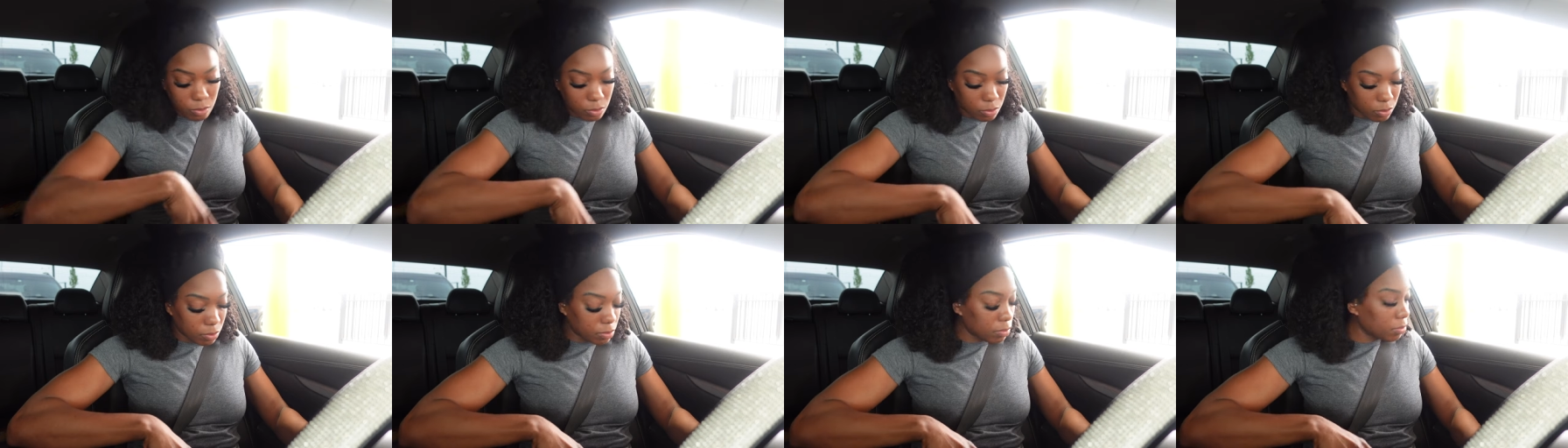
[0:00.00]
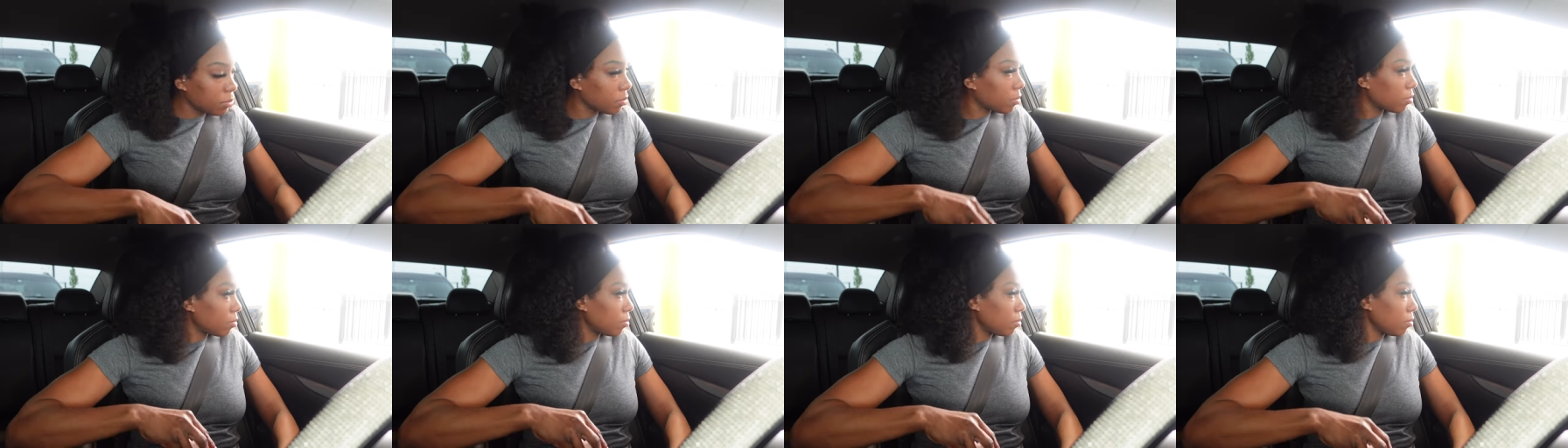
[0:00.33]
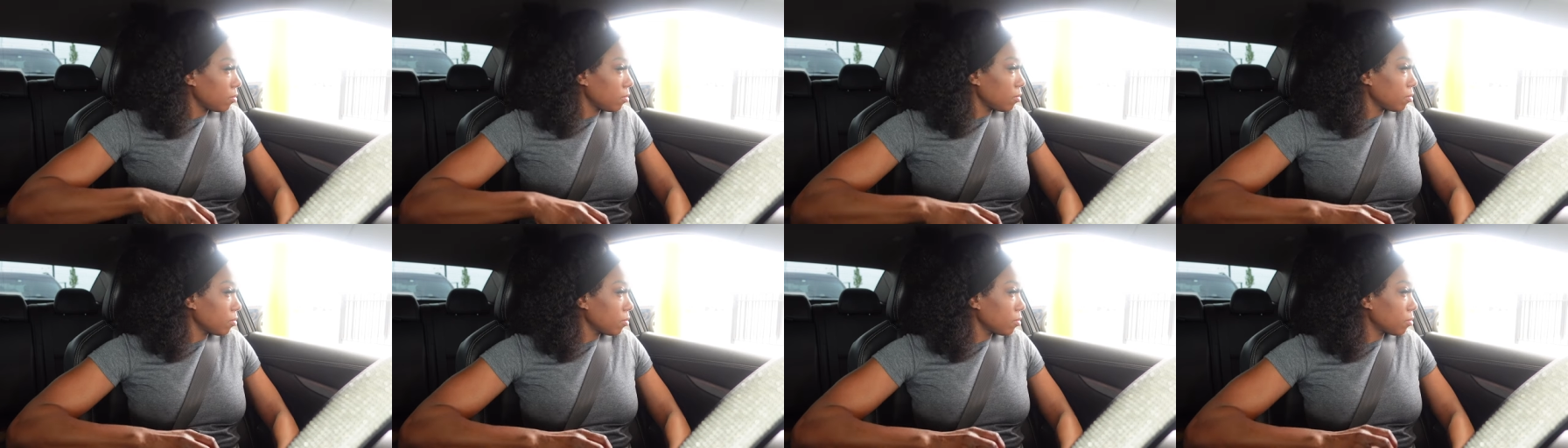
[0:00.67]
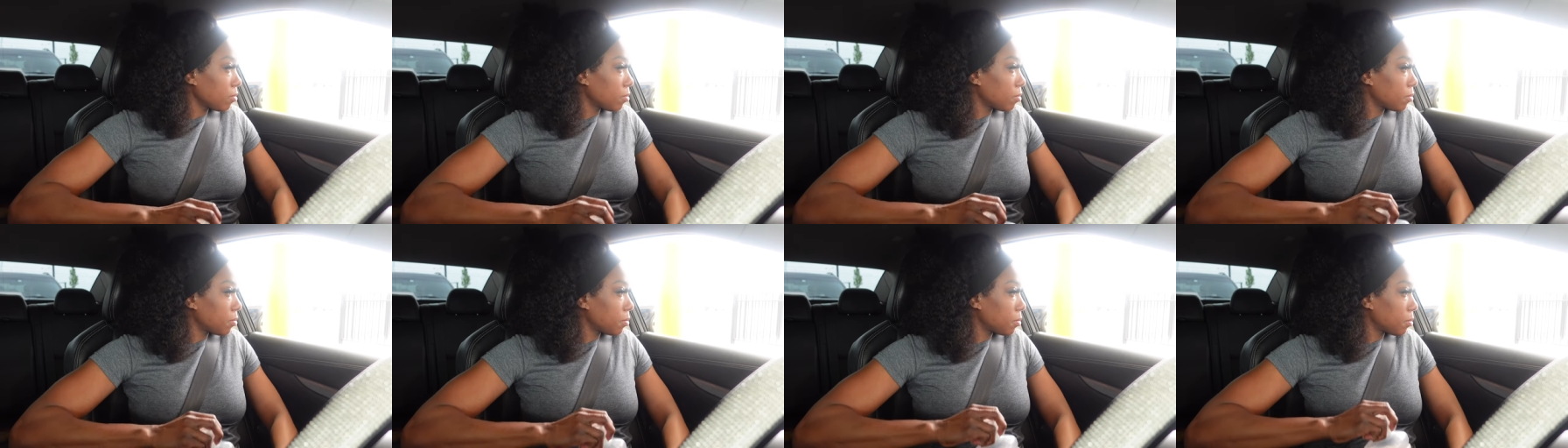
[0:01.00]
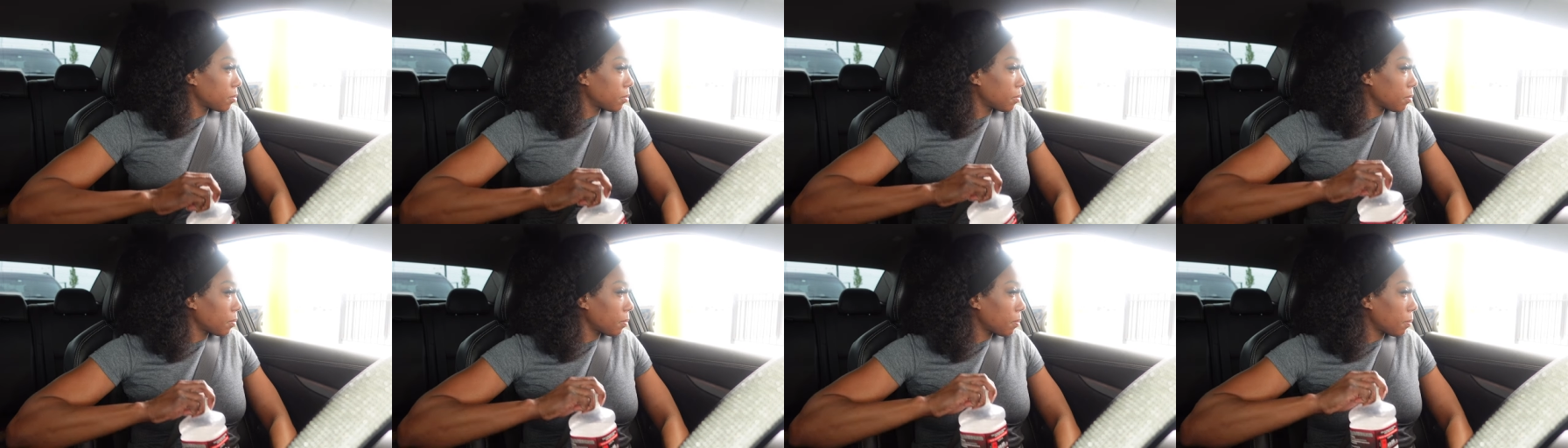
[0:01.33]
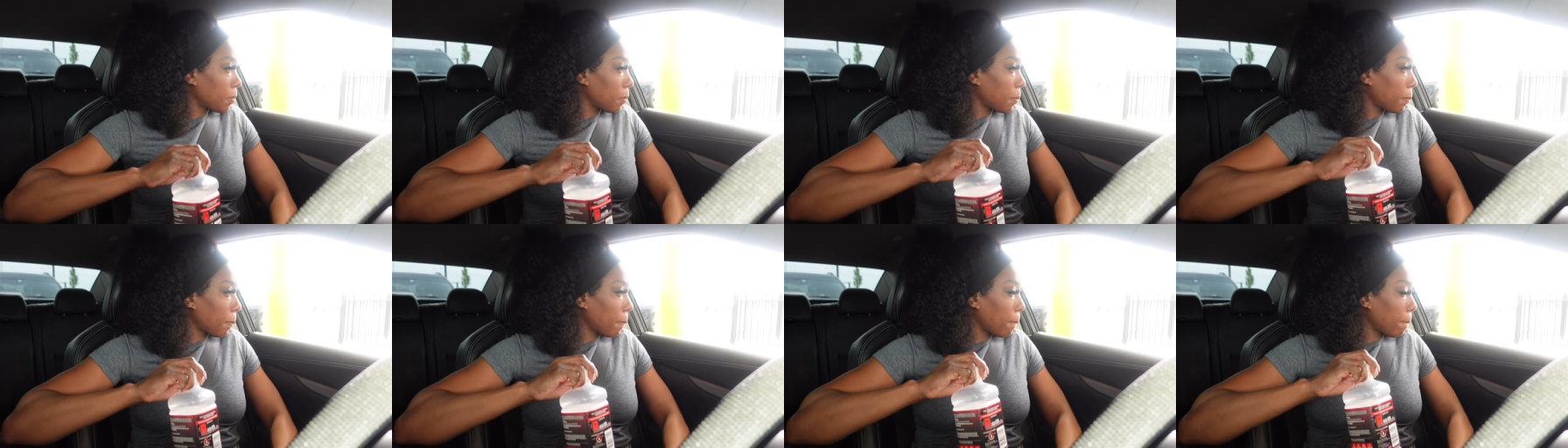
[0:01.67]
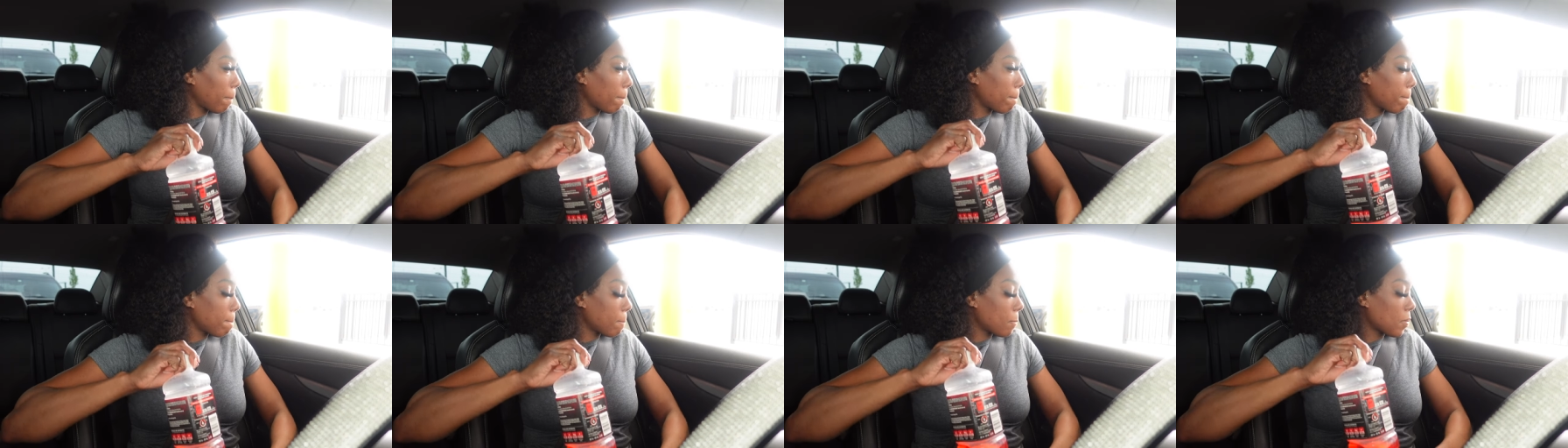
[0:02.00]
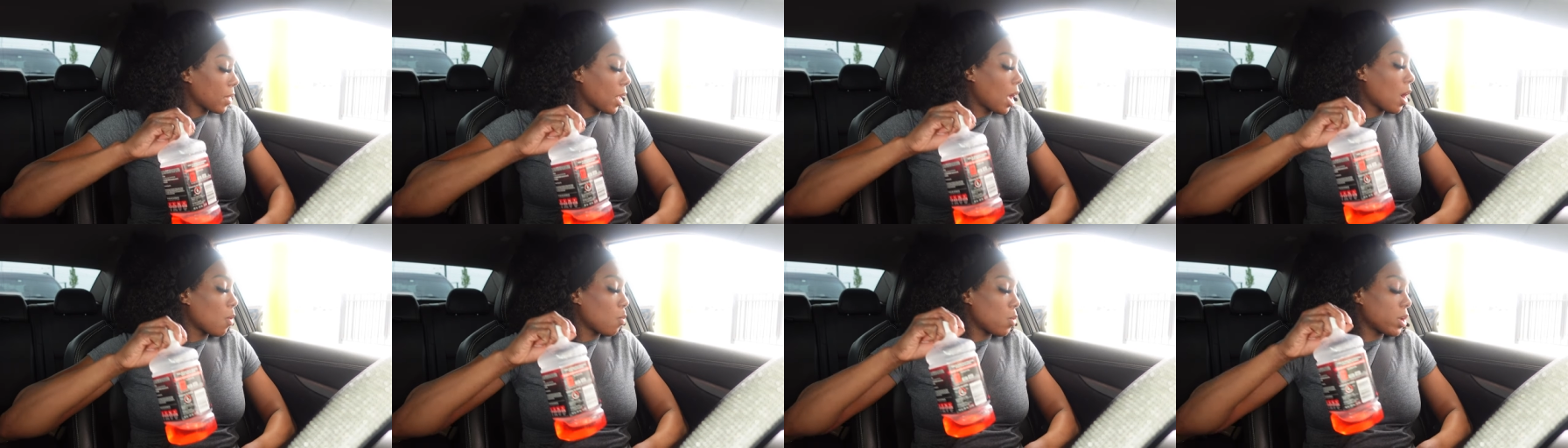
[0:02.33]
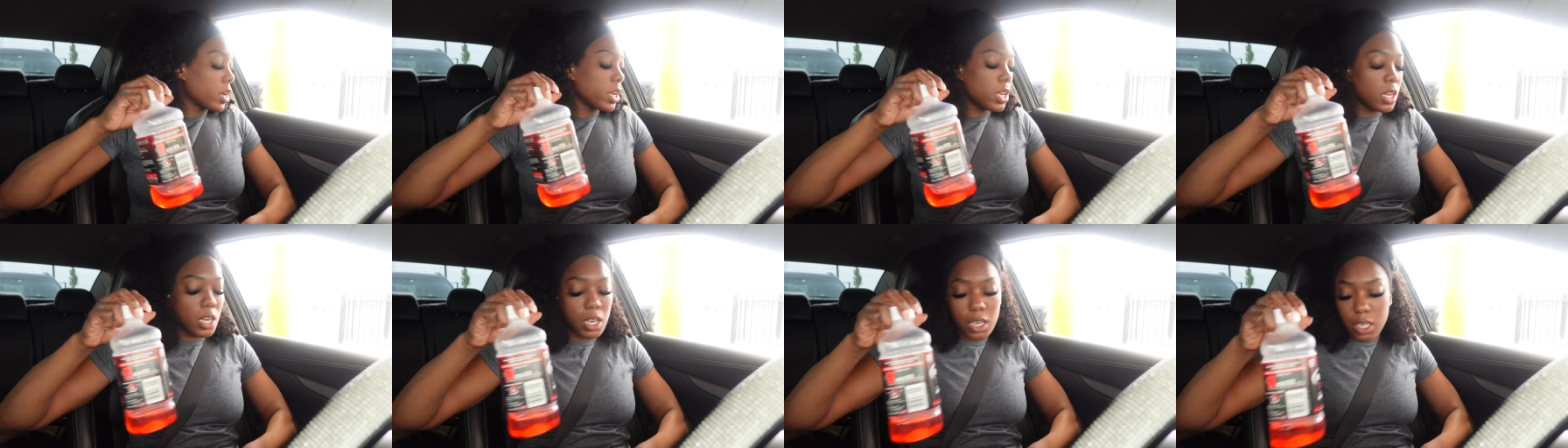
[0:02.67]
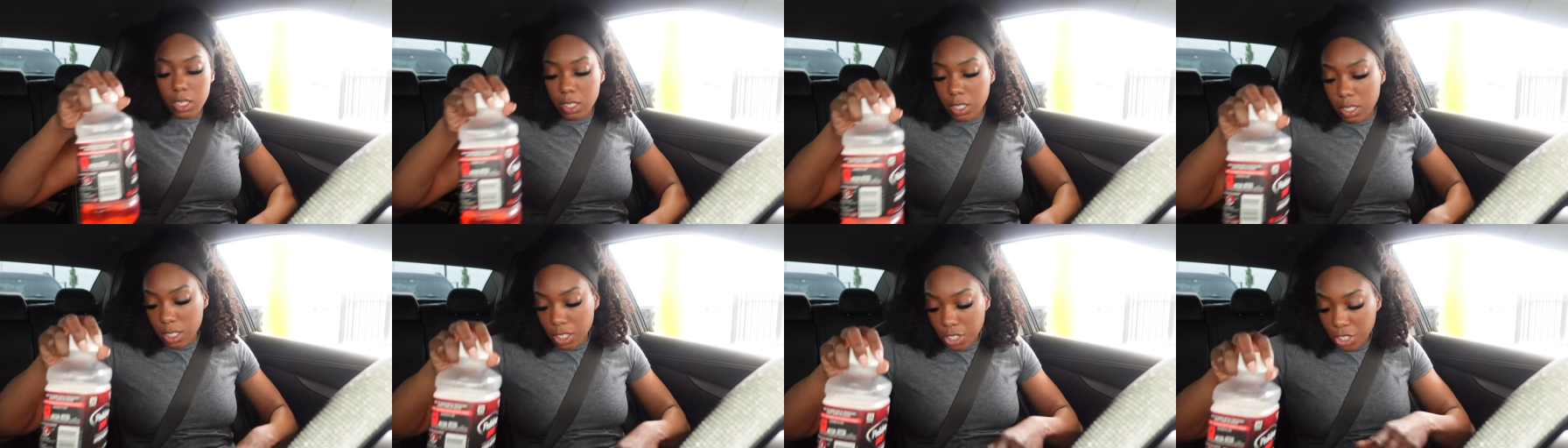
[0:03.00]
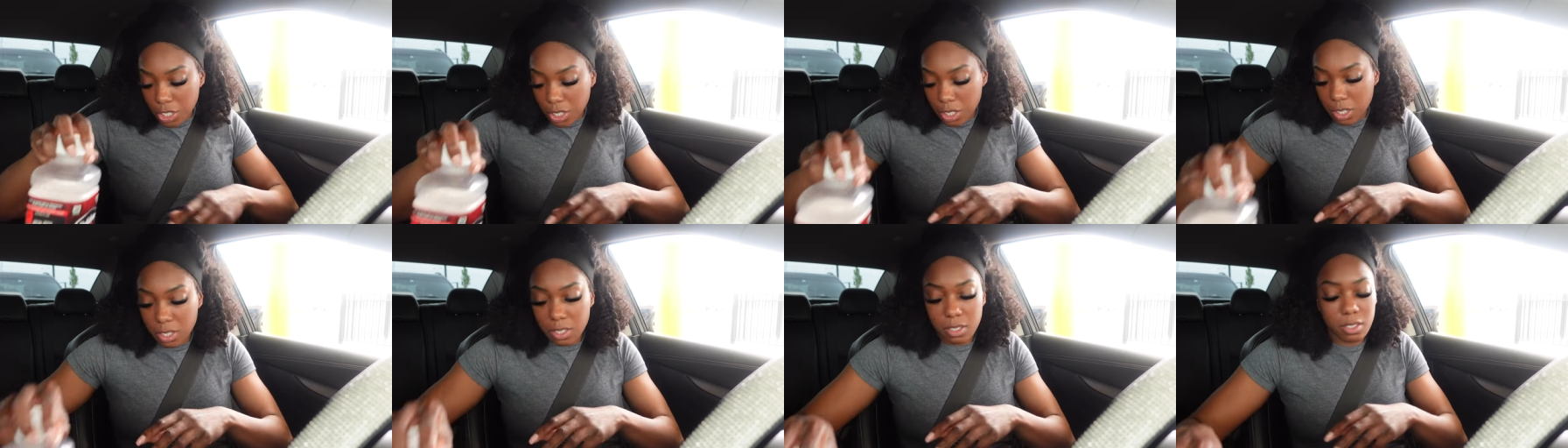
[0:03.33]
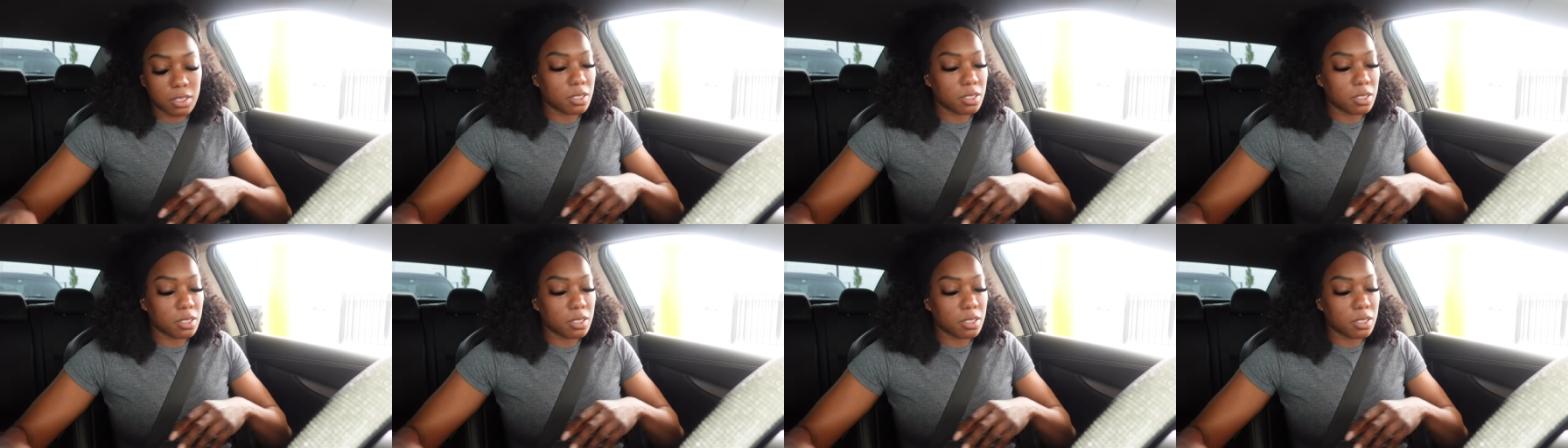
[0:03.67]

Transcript: macaroni and of fry, or you want that in addition? I want it in addition.